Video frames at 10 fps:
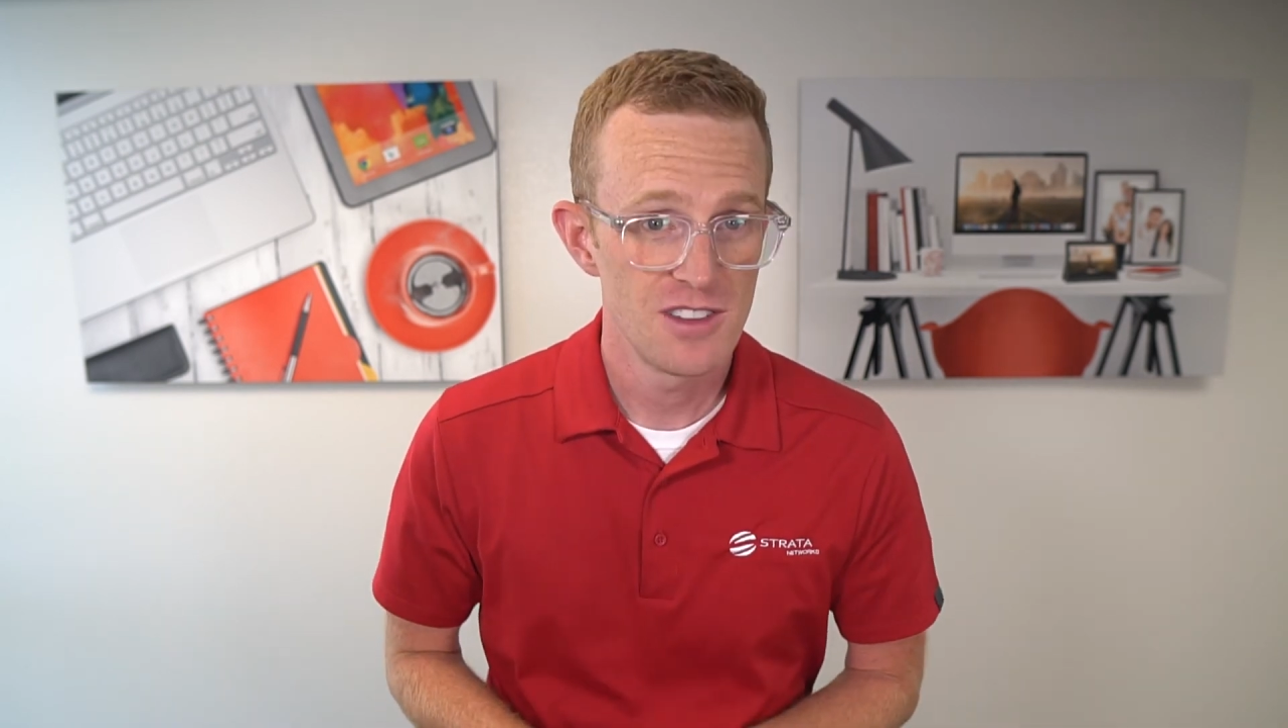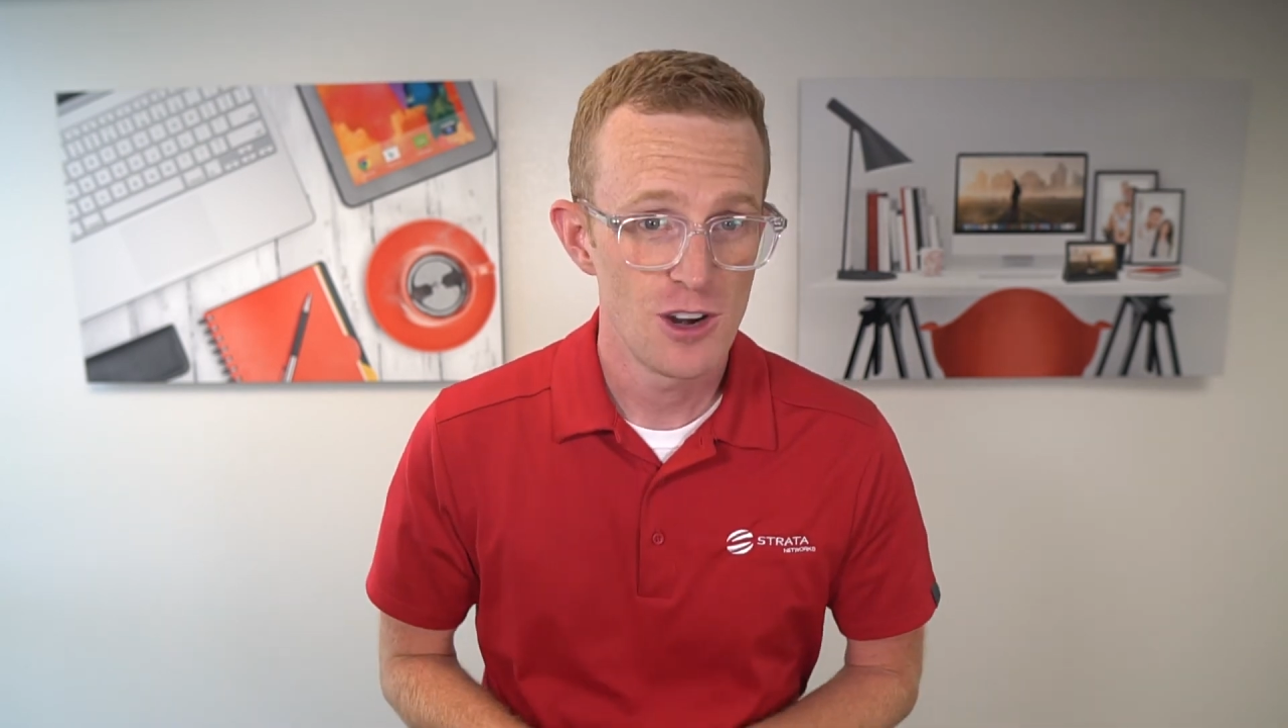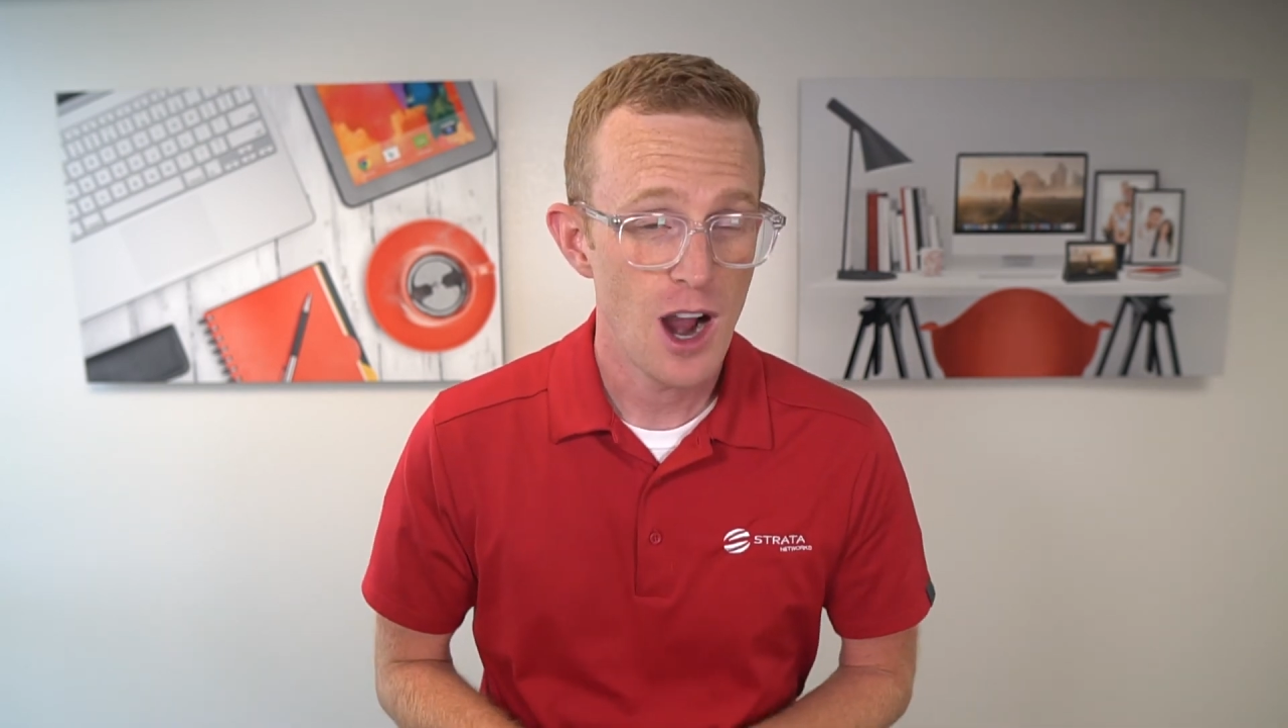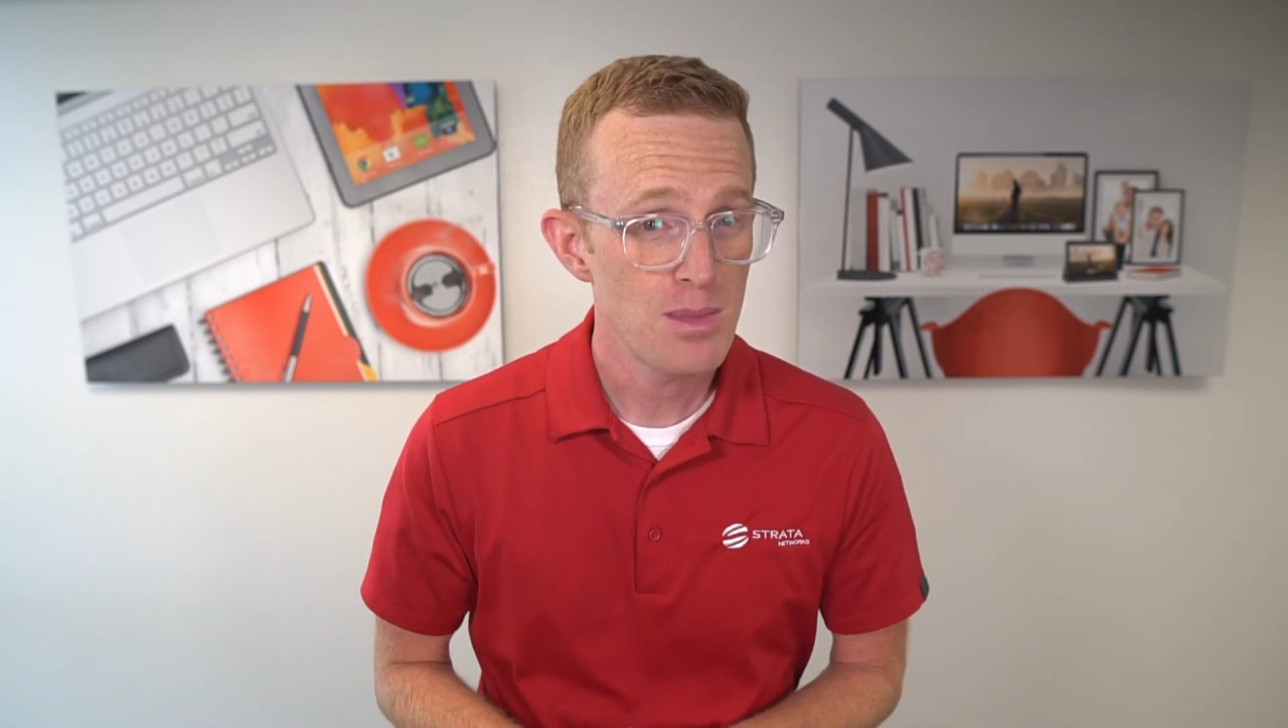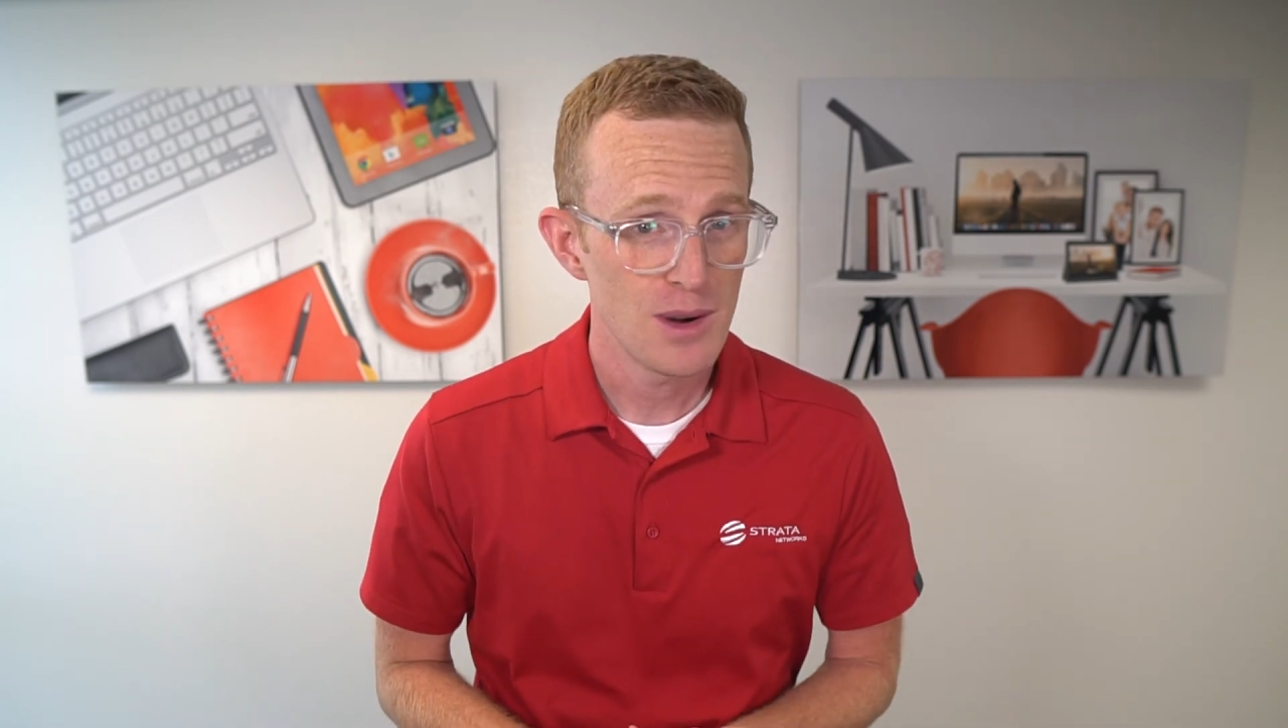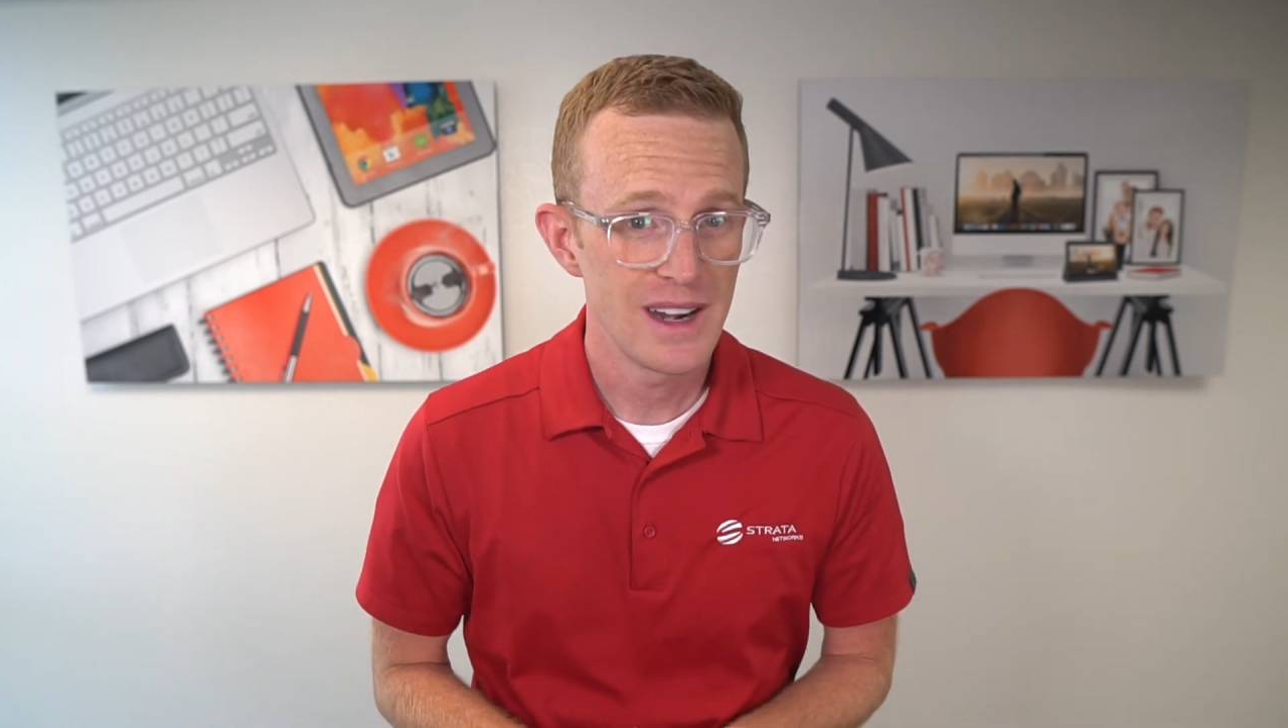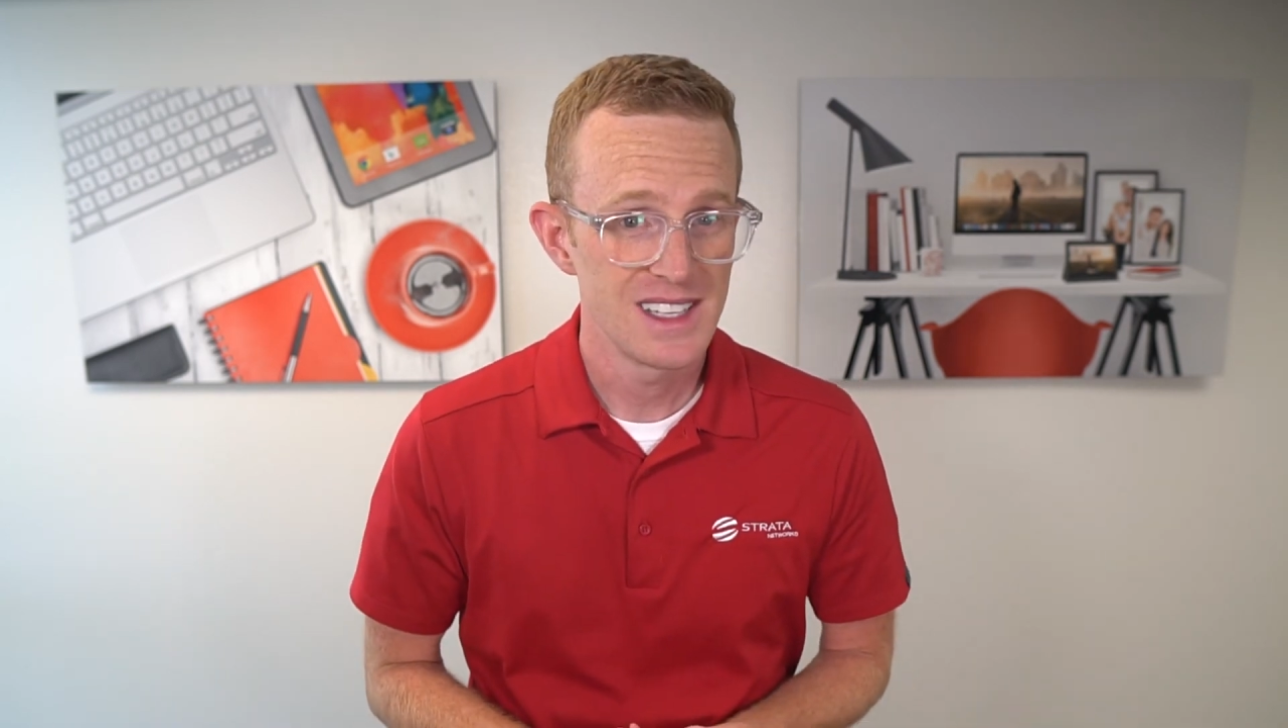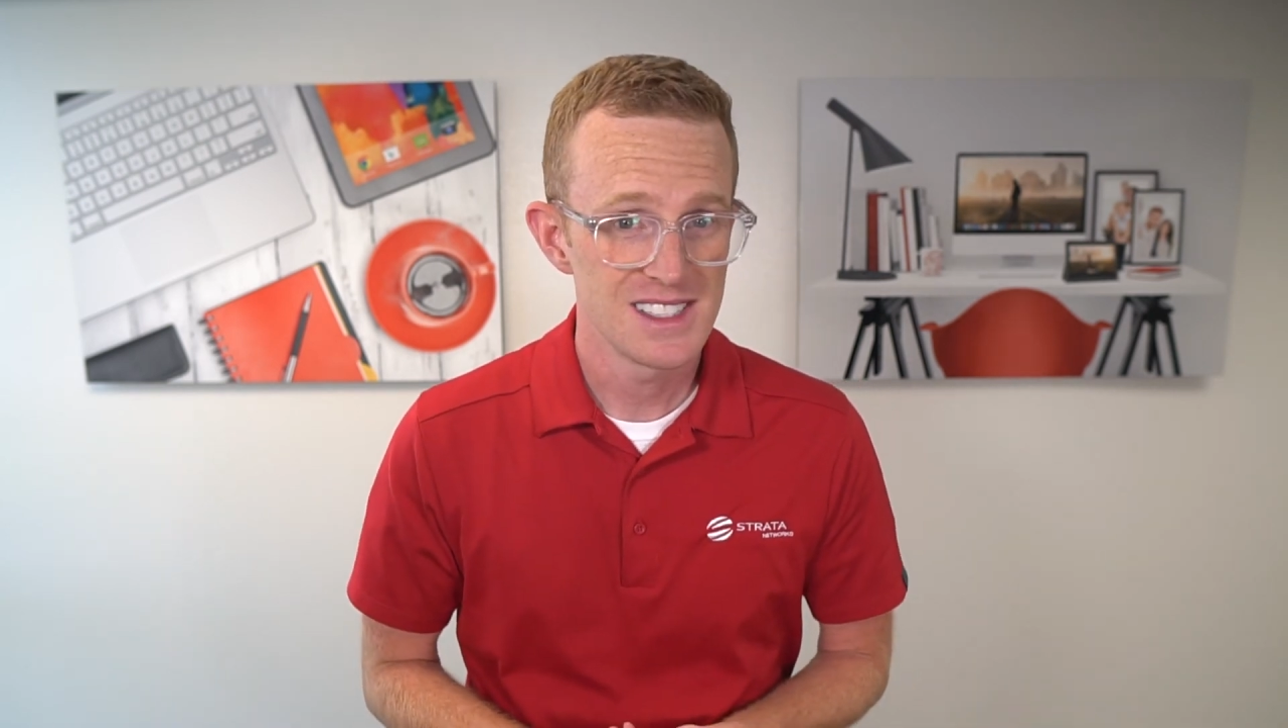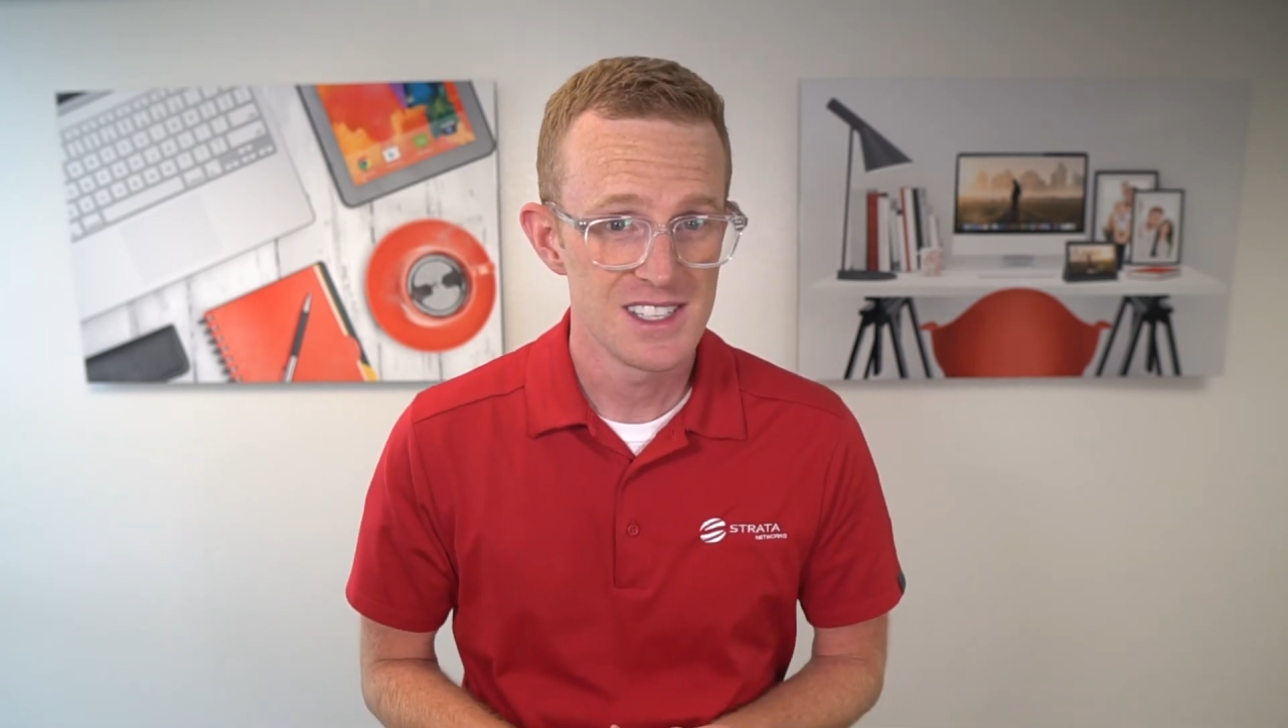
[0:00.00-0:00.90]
of your operating